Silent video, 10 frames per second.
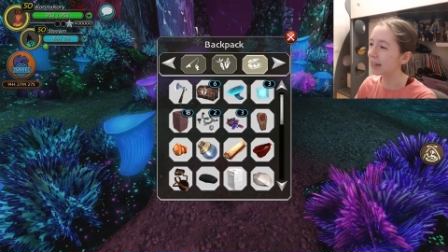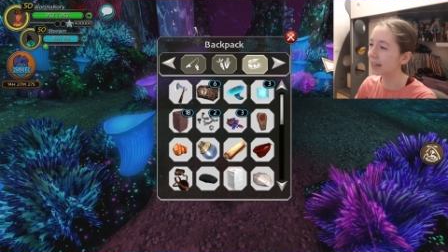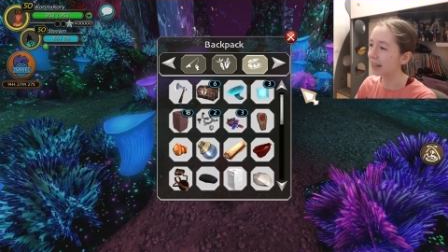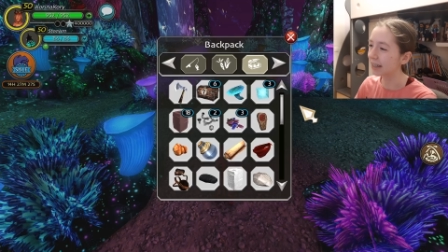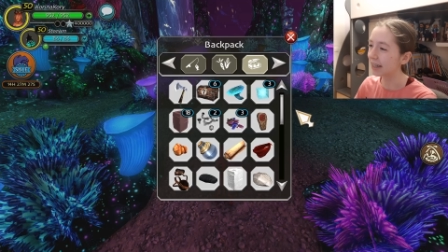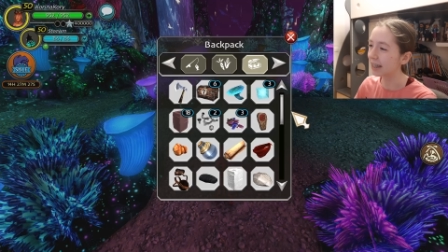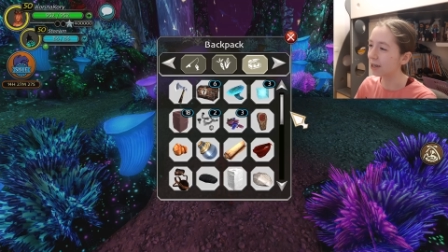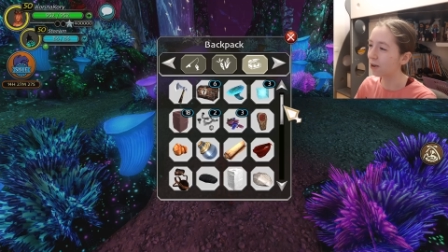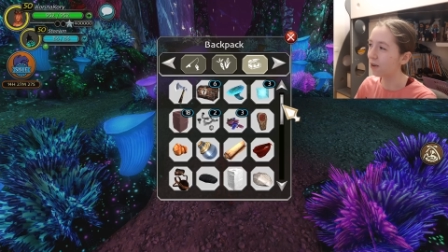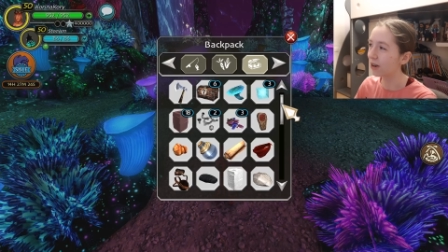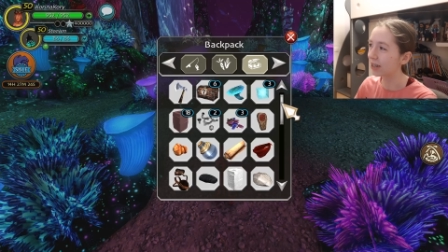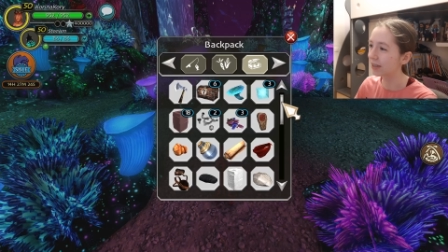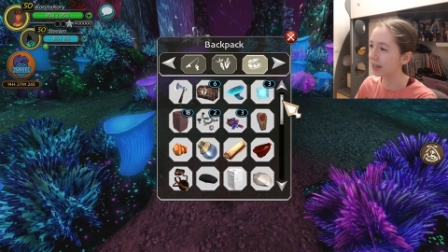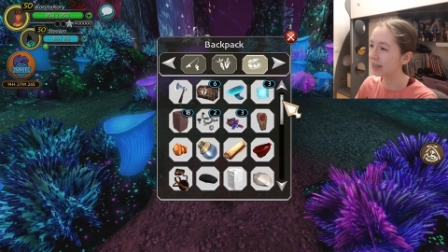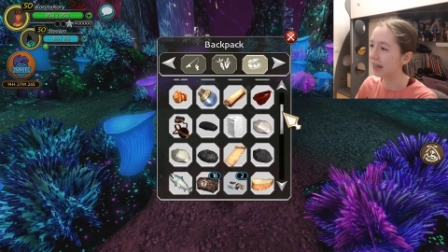didn't get any
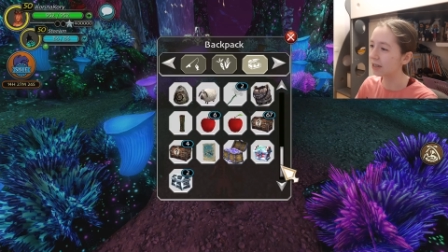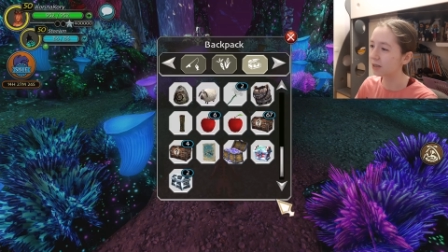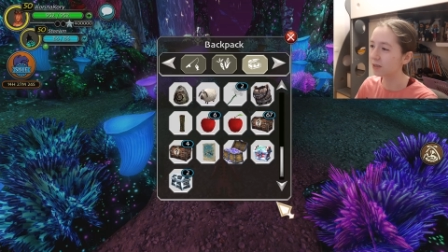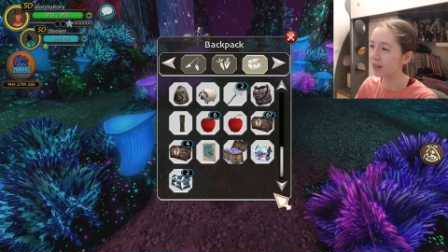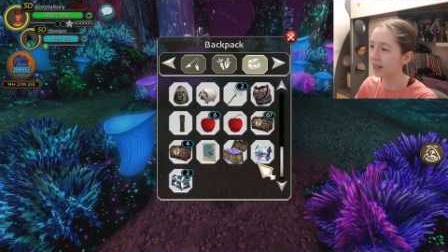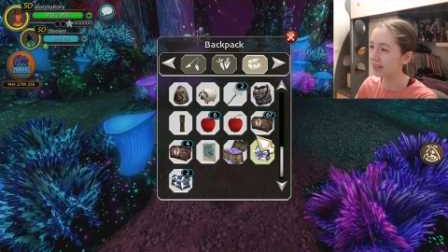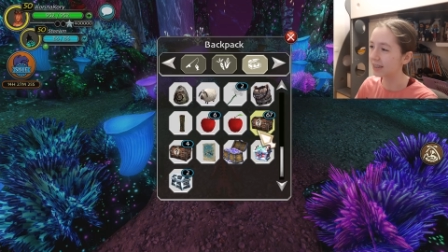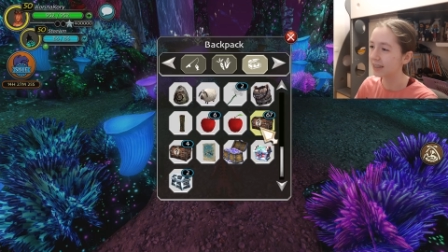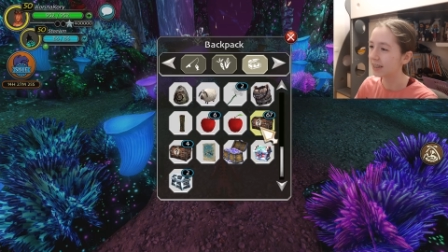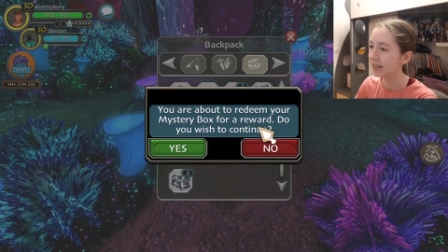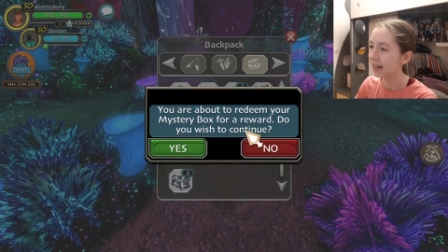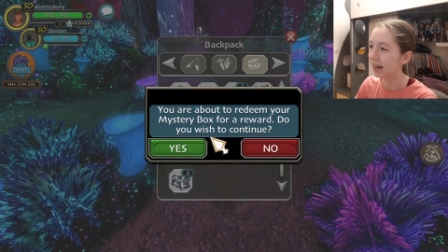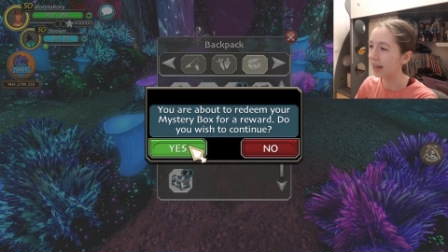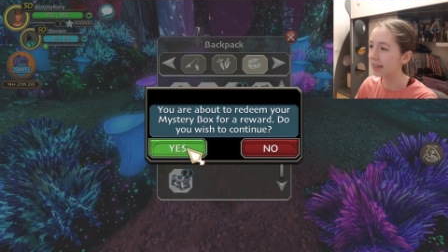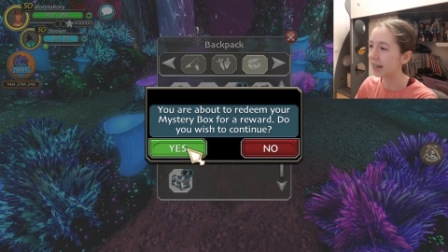coins, and guess what?
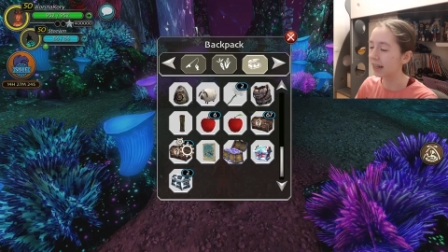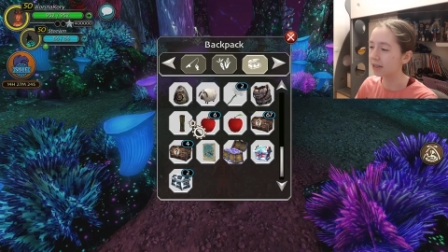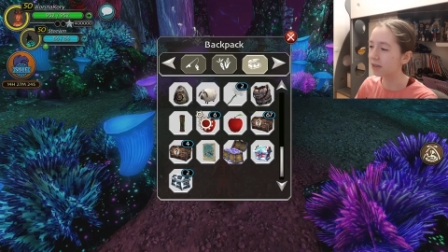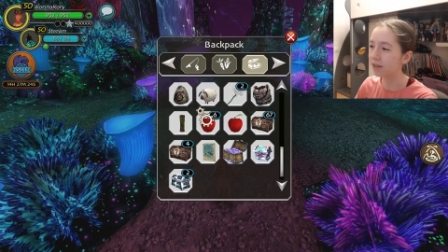I got